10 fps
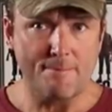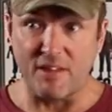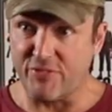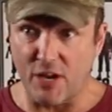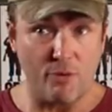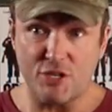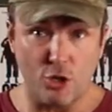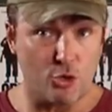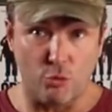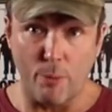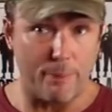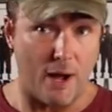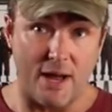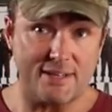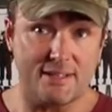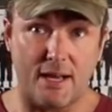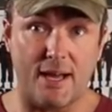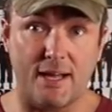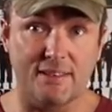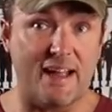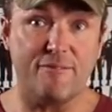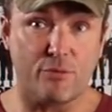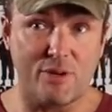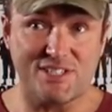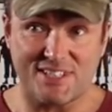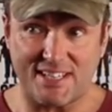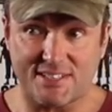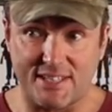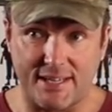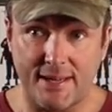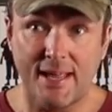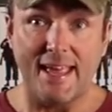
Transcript: If they're in your group on Life 360,